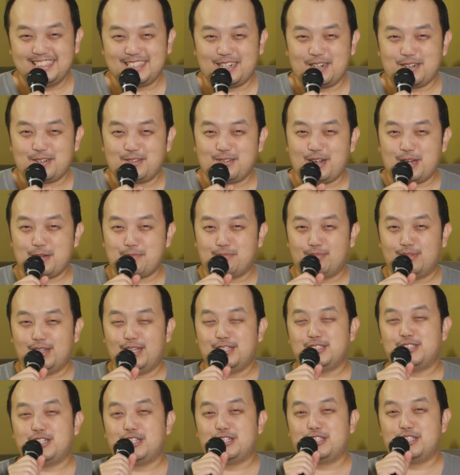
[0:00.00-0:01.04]
our great
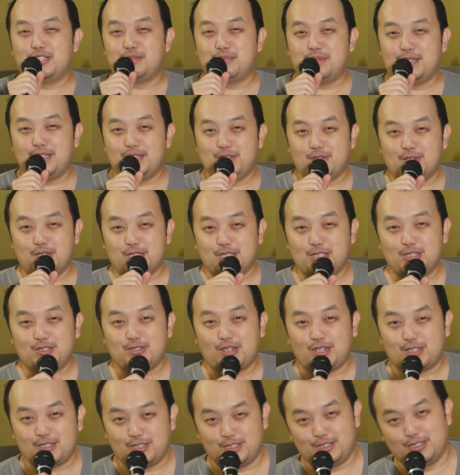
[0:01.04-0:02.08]
pleasure to be your
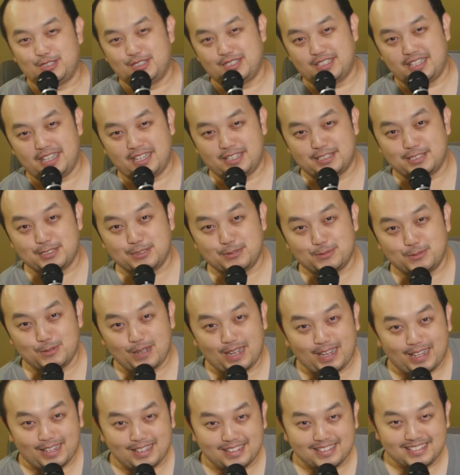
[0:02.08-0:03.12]
instructors as
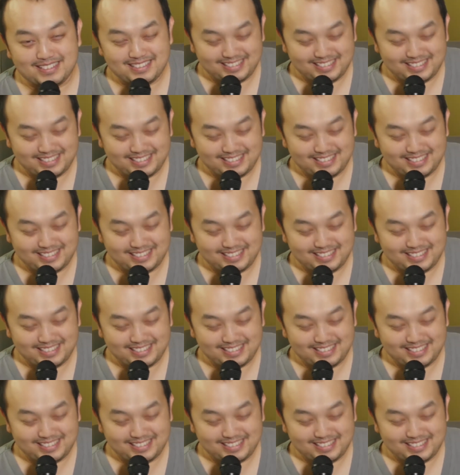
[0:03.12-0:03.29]
well.